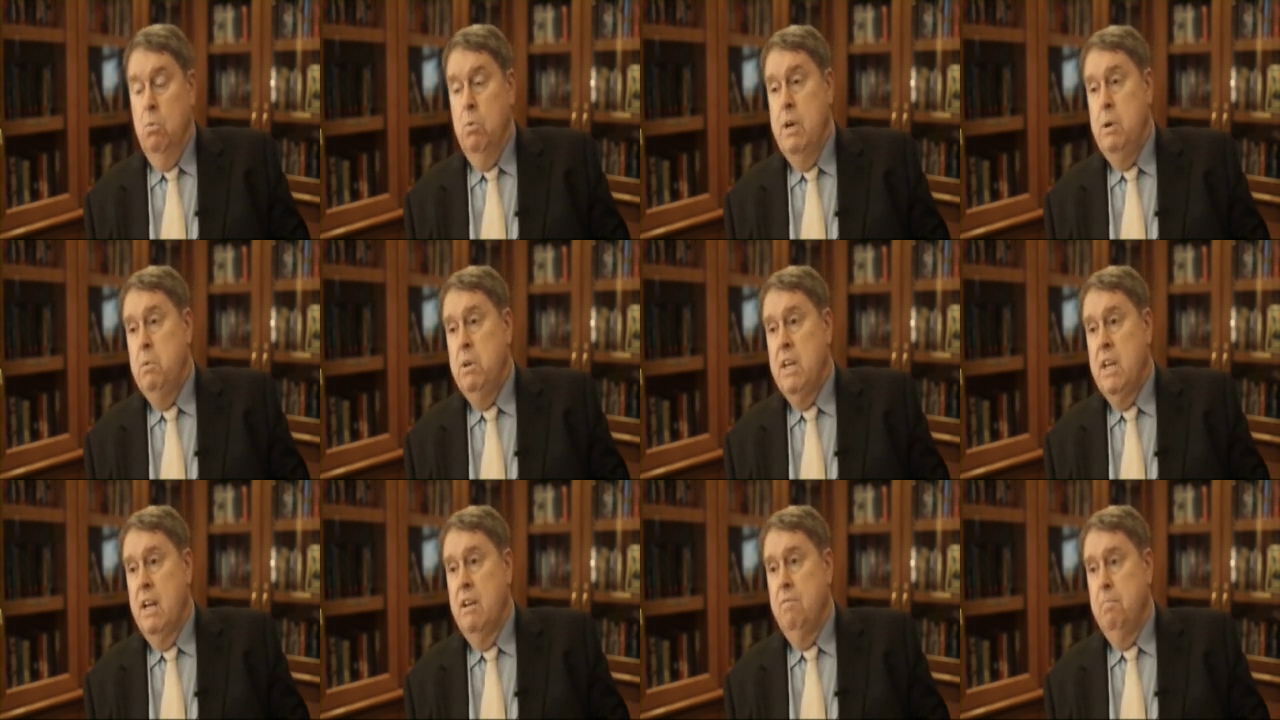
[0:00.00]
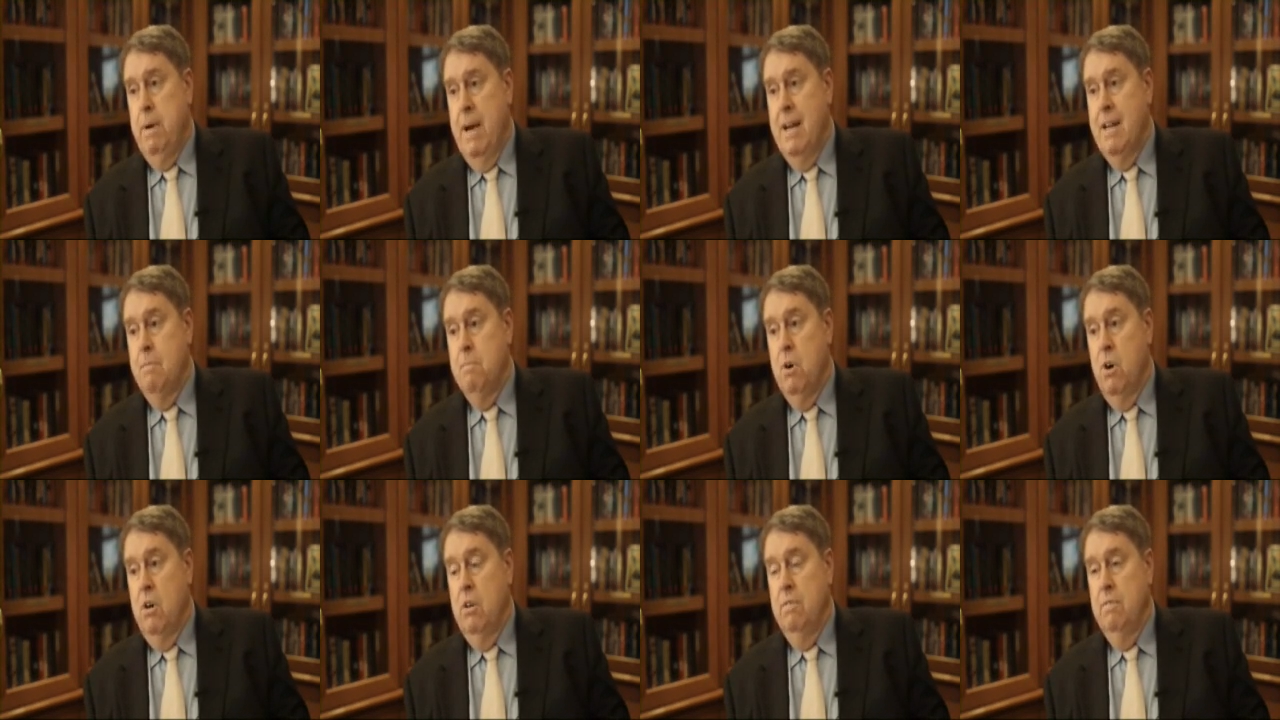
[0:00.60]
We would give
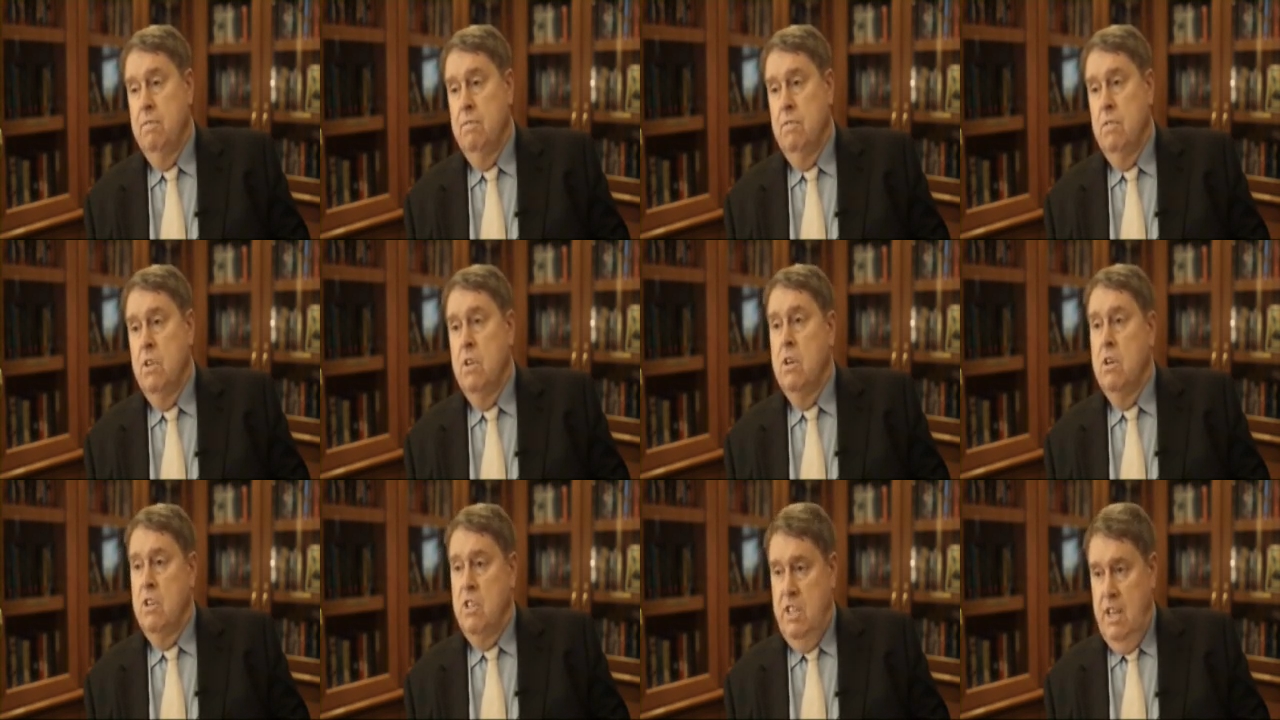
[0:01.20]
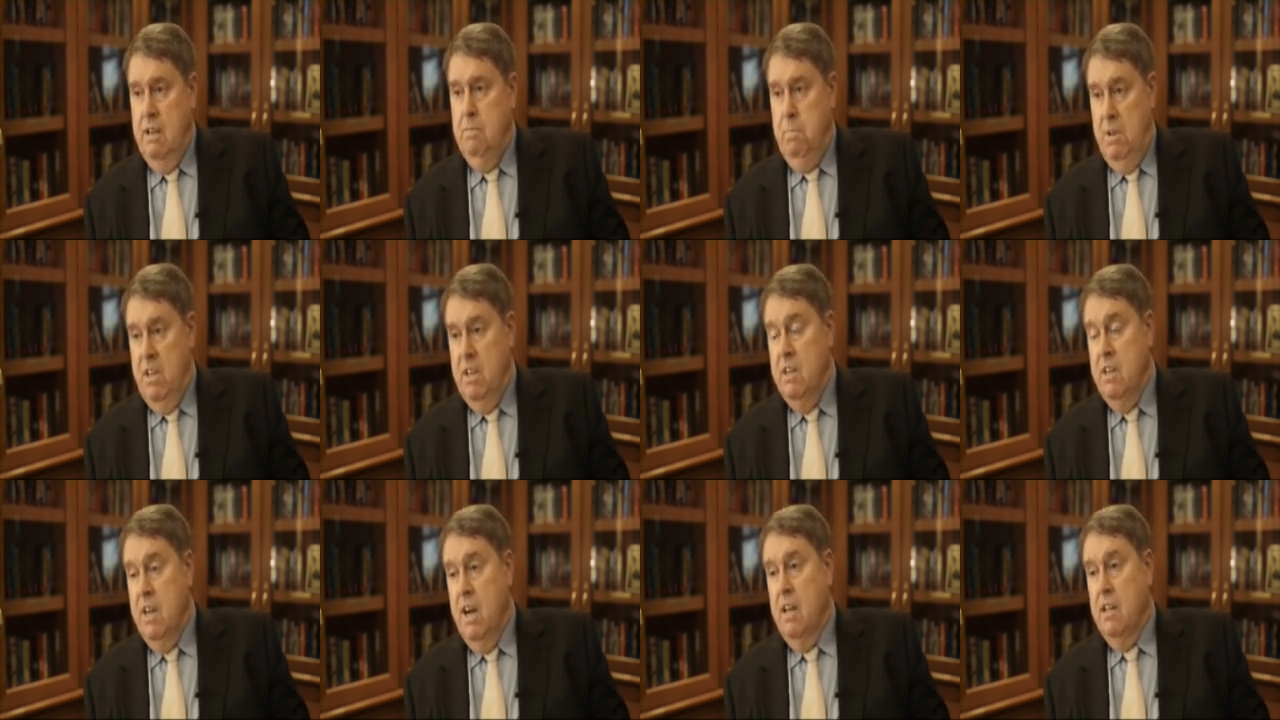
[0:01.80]
Panama $10
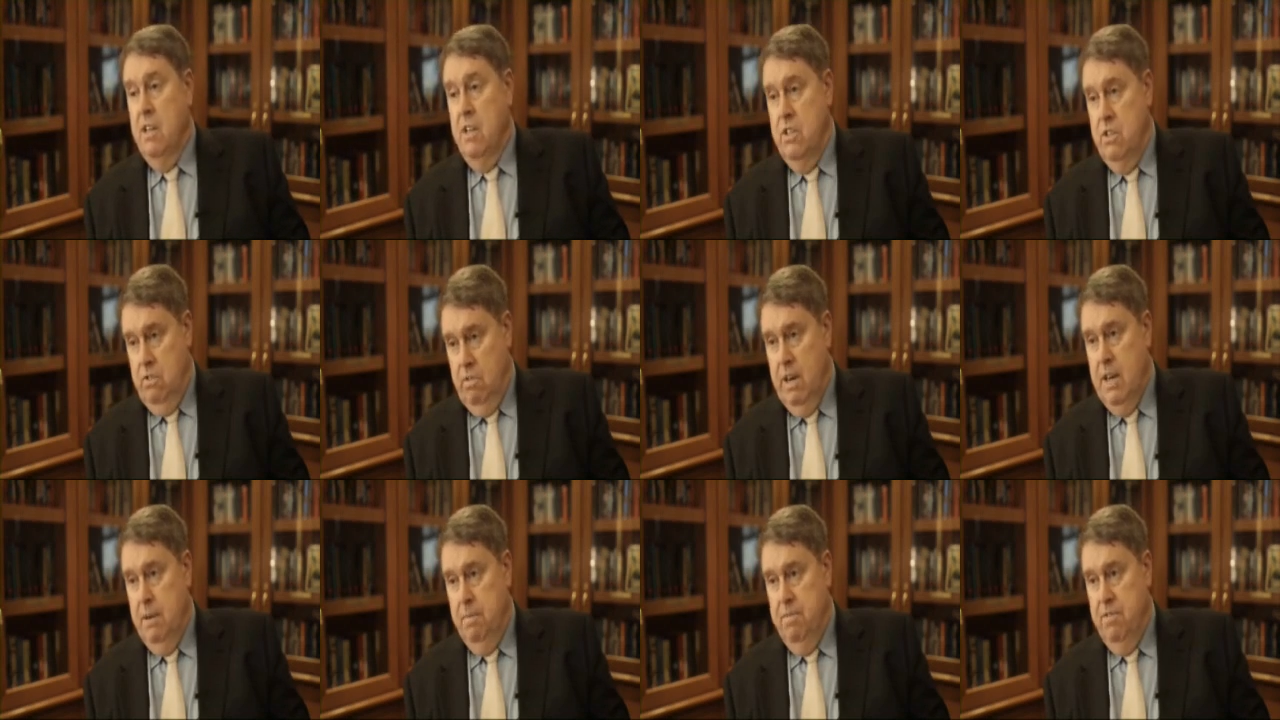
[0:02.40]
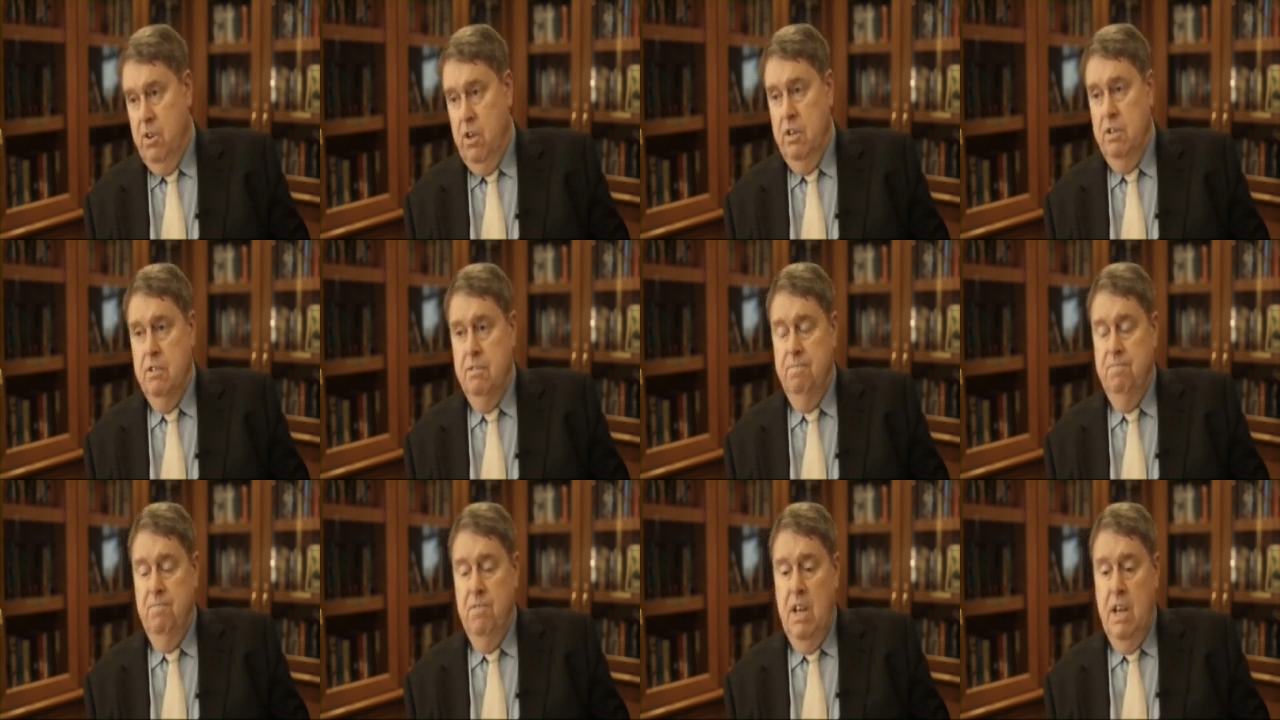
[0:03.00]
million right up
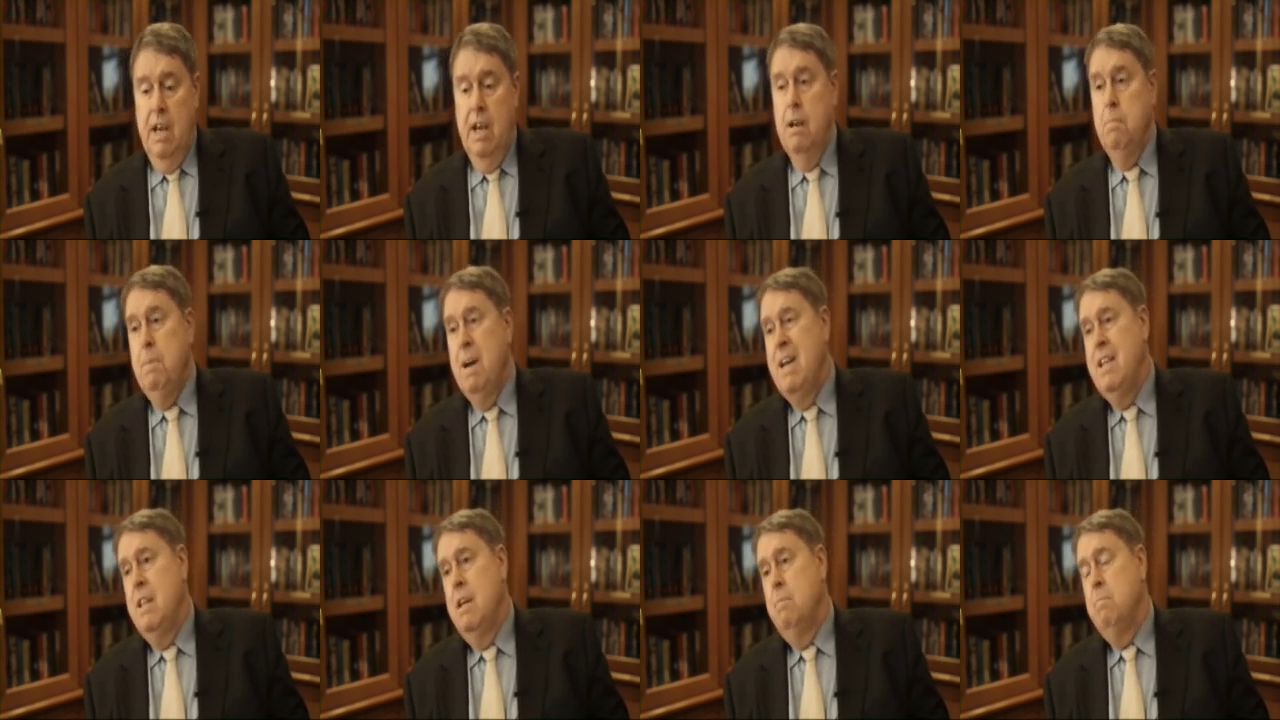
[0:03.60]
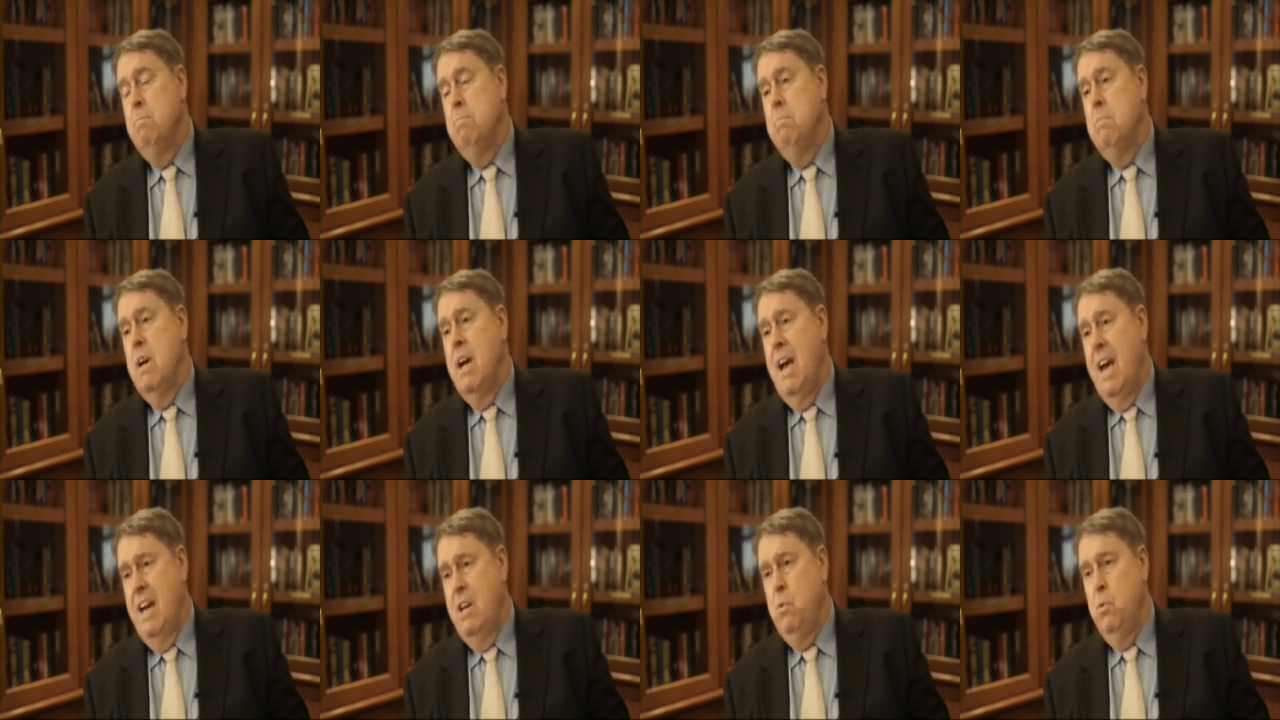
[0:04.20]
front and pay them
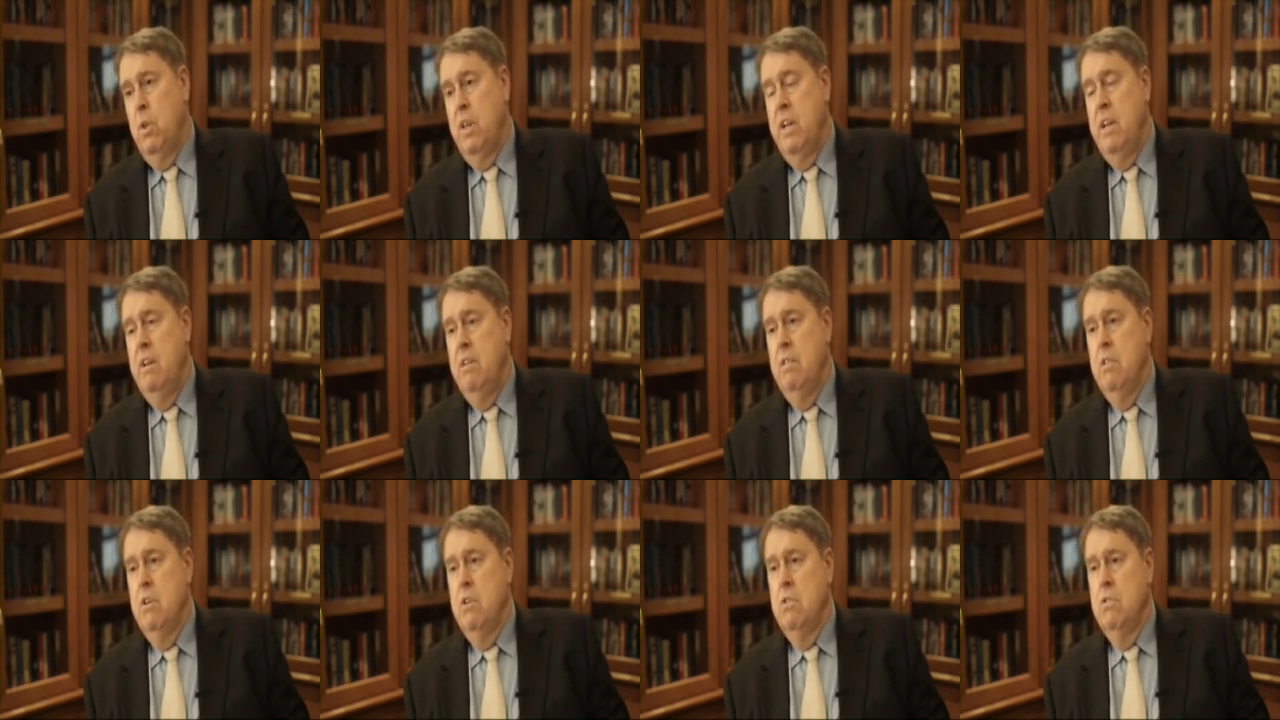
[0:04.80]
annually